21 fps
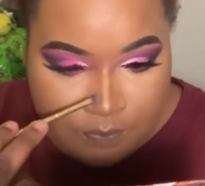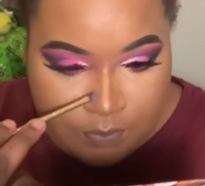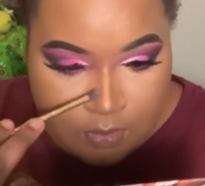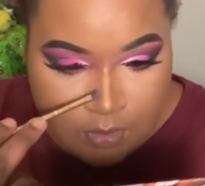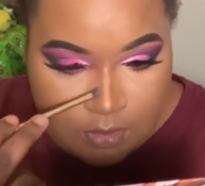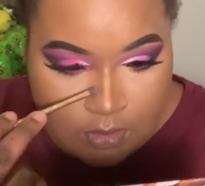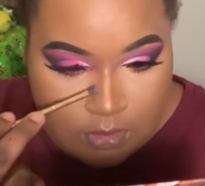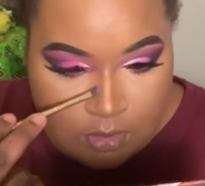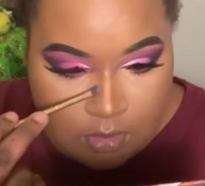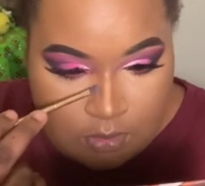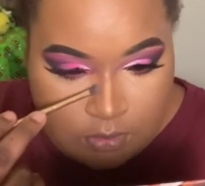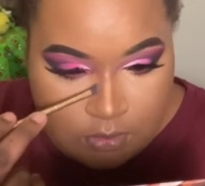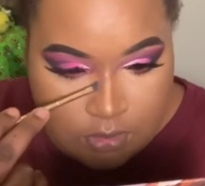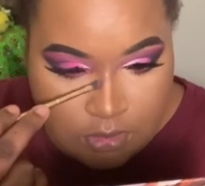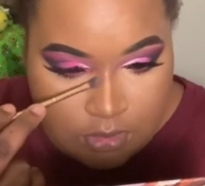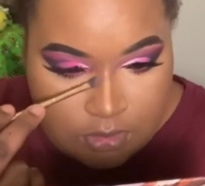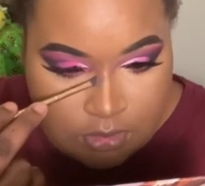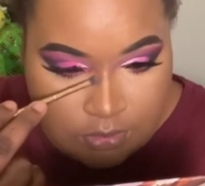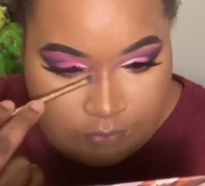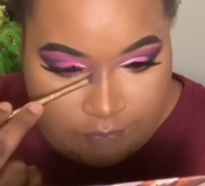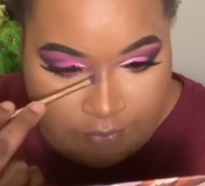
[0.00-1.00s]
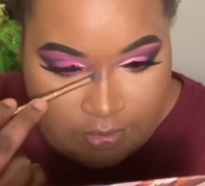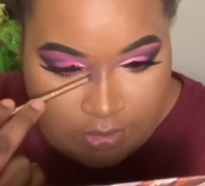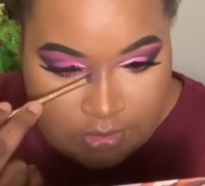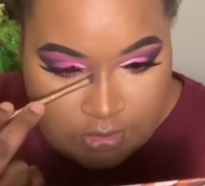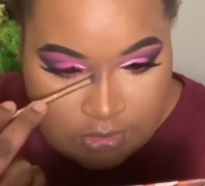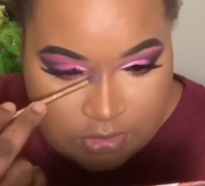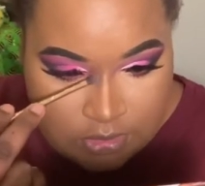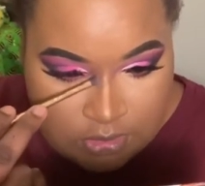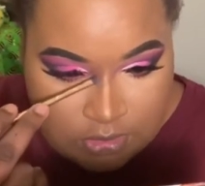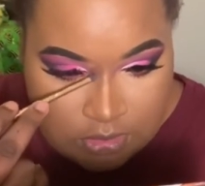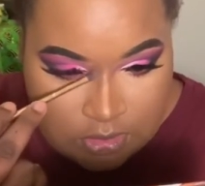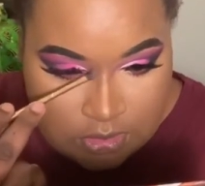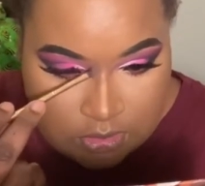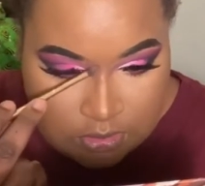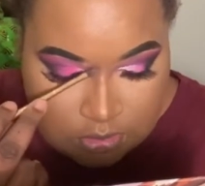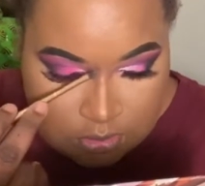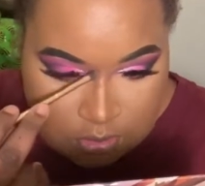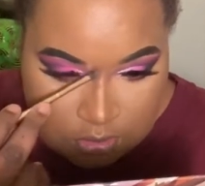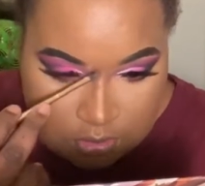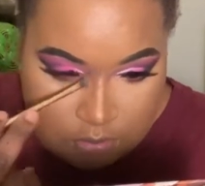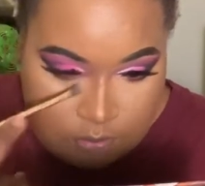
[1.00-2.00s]
Yo, these foundation sticks
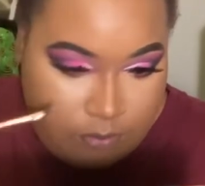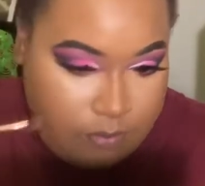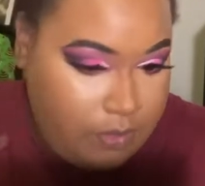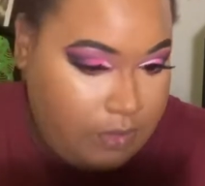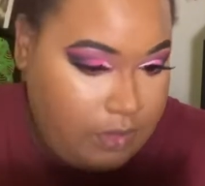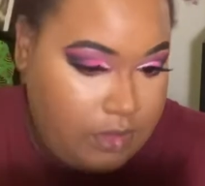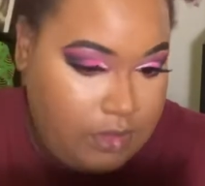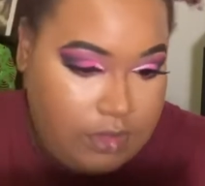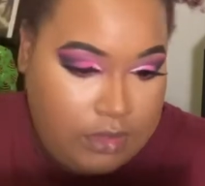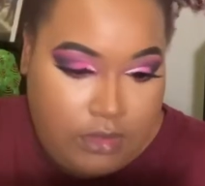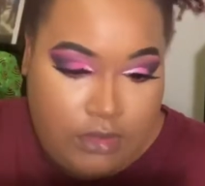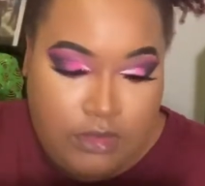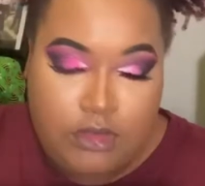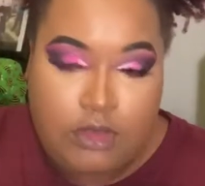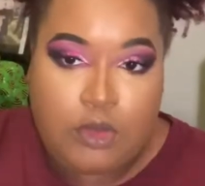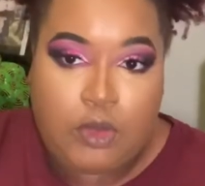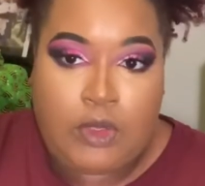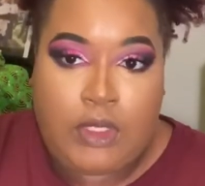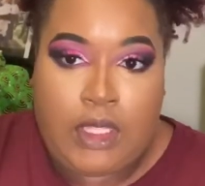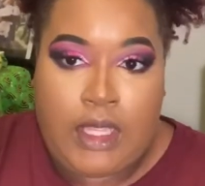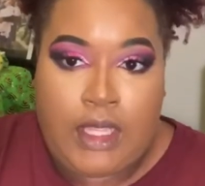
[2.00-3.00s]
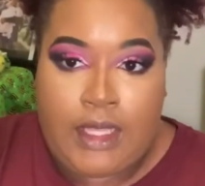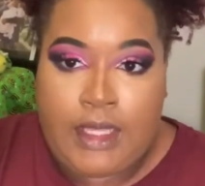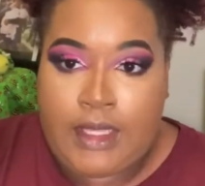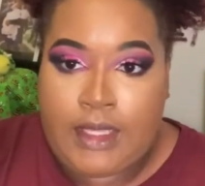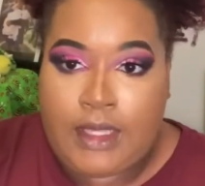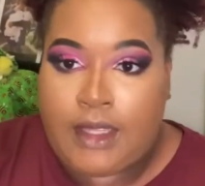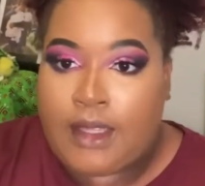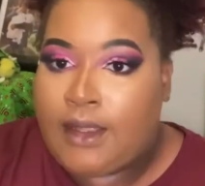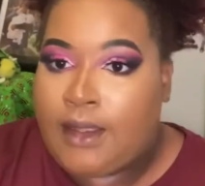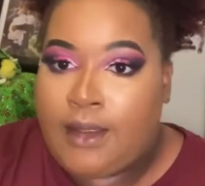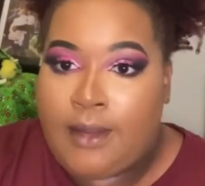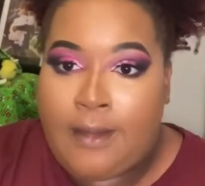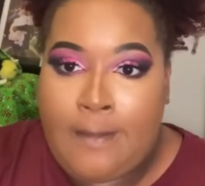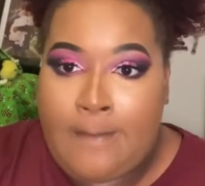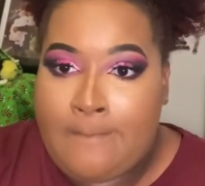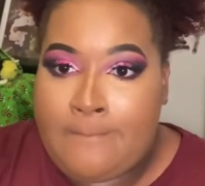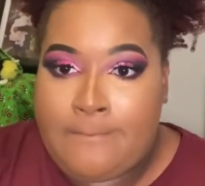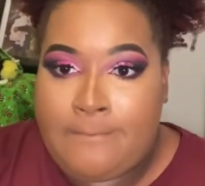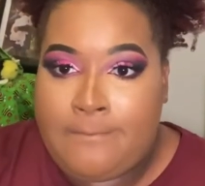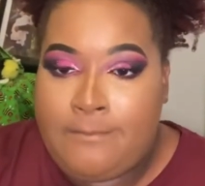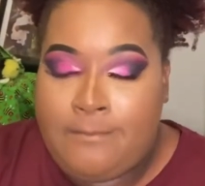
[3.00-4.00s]
are blending to like
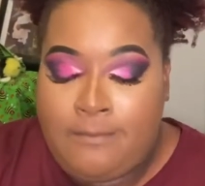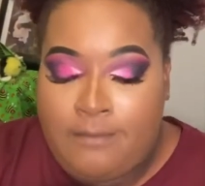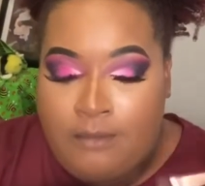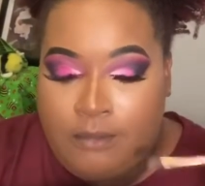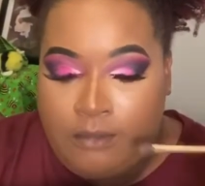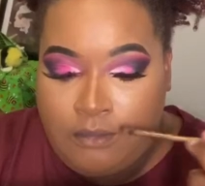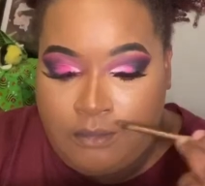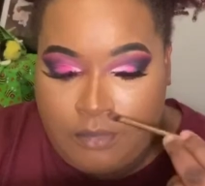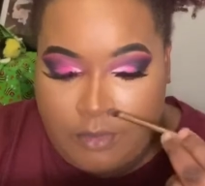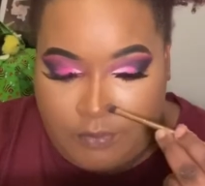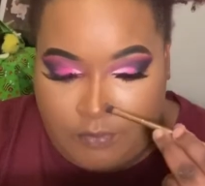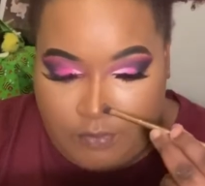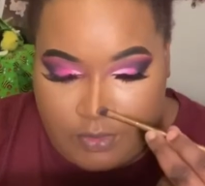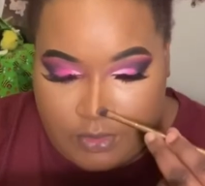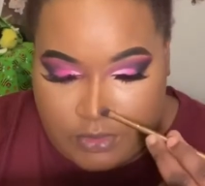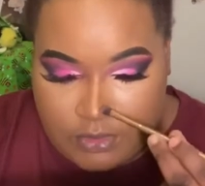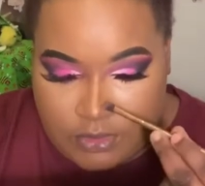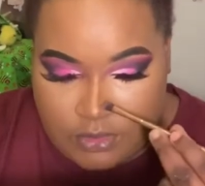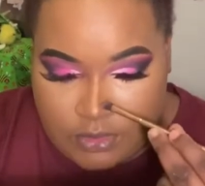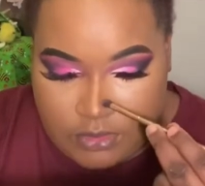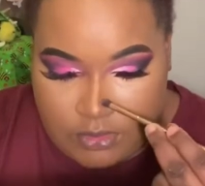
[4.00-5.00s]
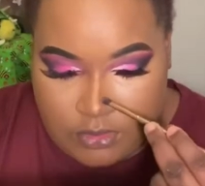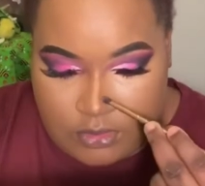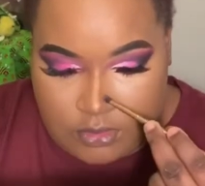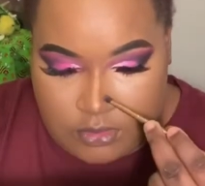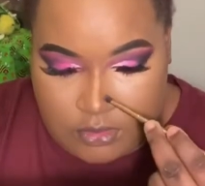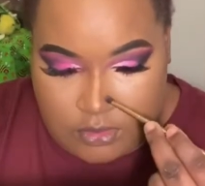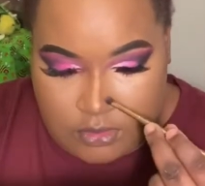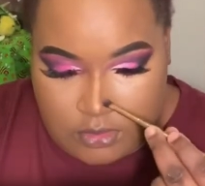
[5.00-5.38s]
perfection.